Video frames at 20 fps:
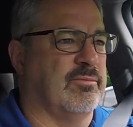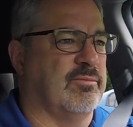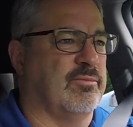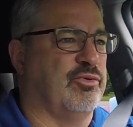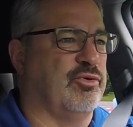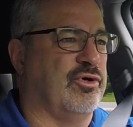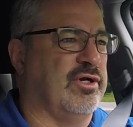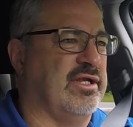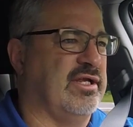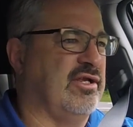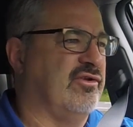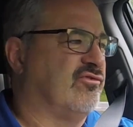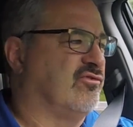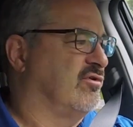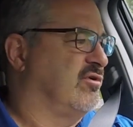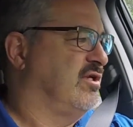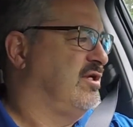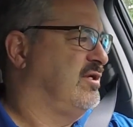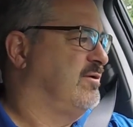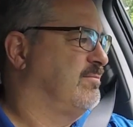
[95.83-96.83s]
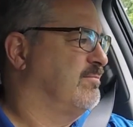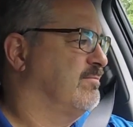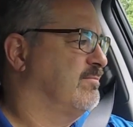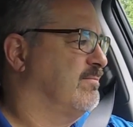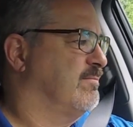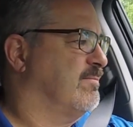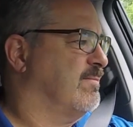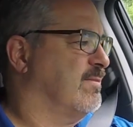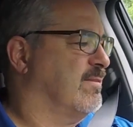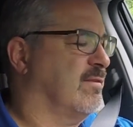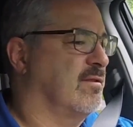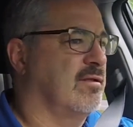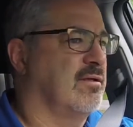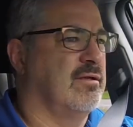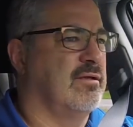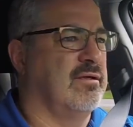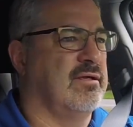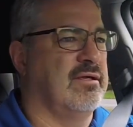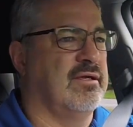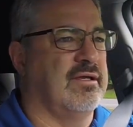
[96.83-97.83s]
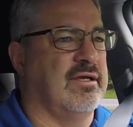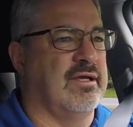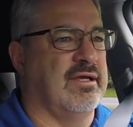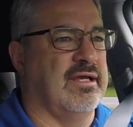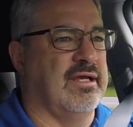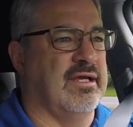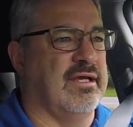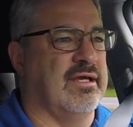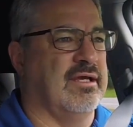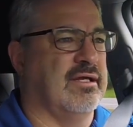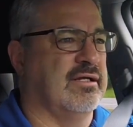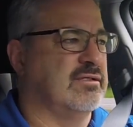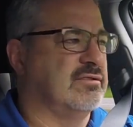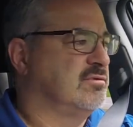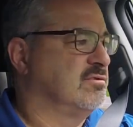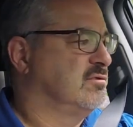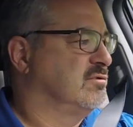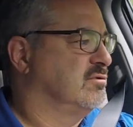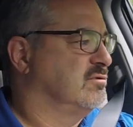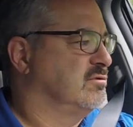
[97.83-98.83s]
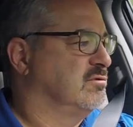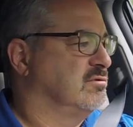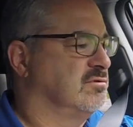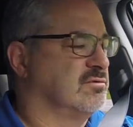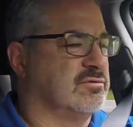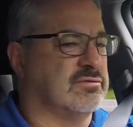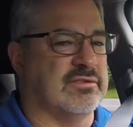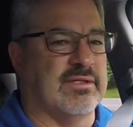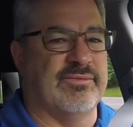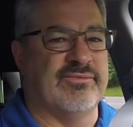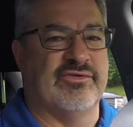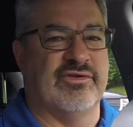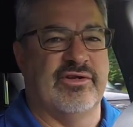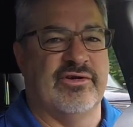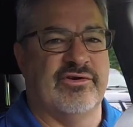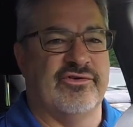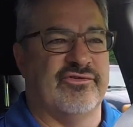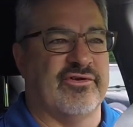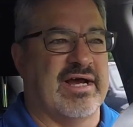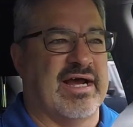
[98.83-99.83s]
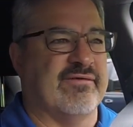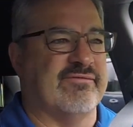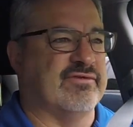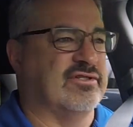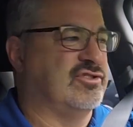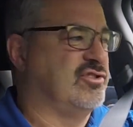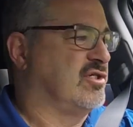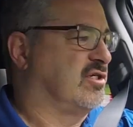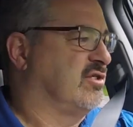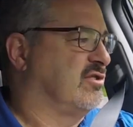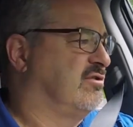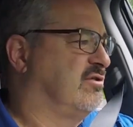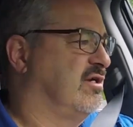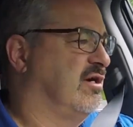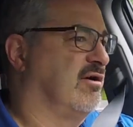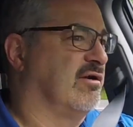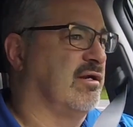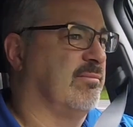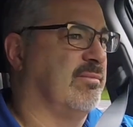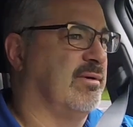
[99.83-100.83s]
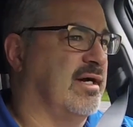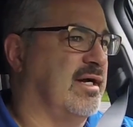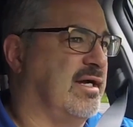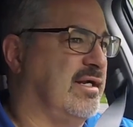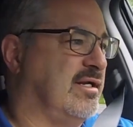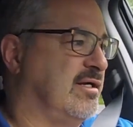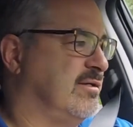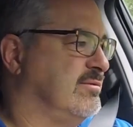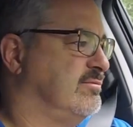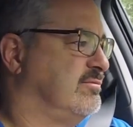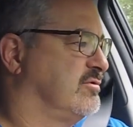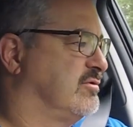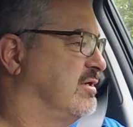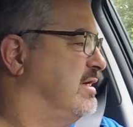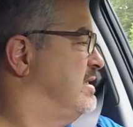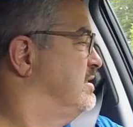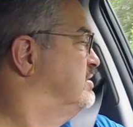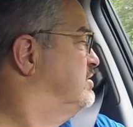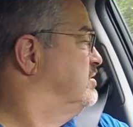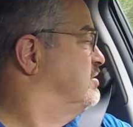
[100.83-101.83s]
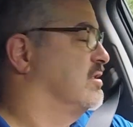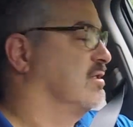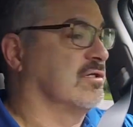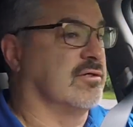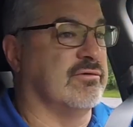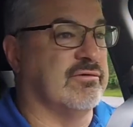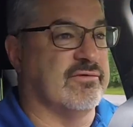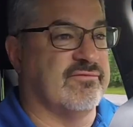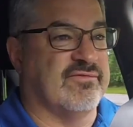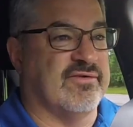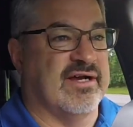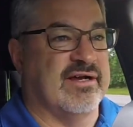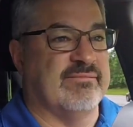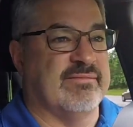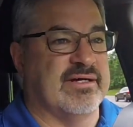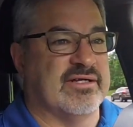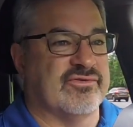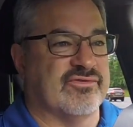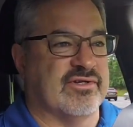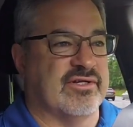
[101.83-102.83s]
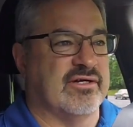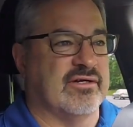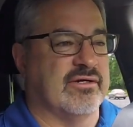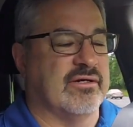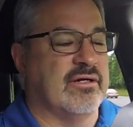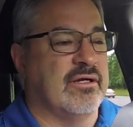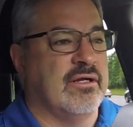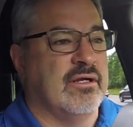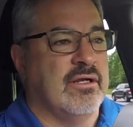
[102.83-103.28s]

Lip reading: pretty easily. And I'm sitting here driving, as you can tell, and I'm behind a trash truck going 5 miles an hour.